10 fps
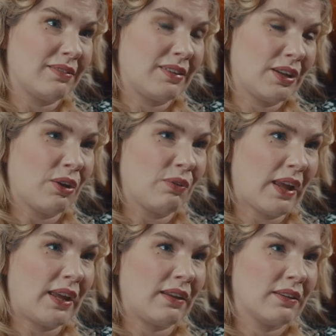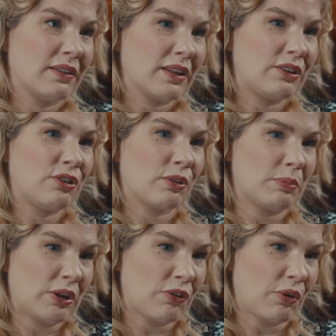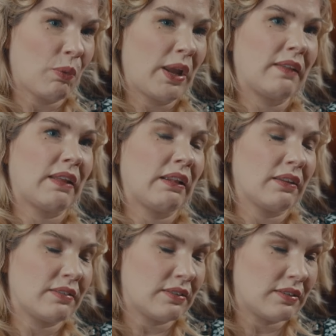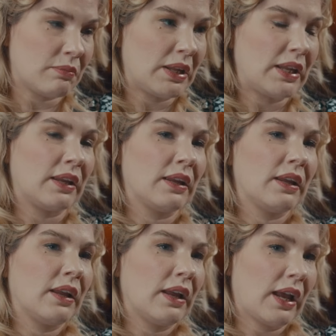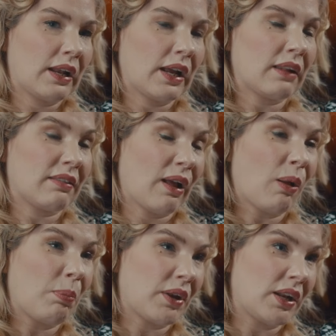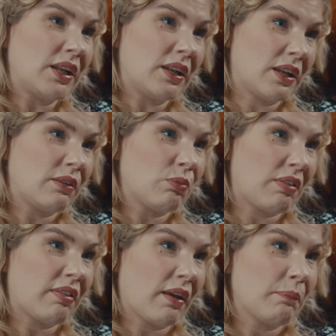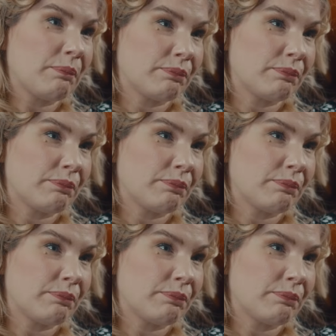You know, they took me under their wing and they listened to me, and I got the help that I needed with them.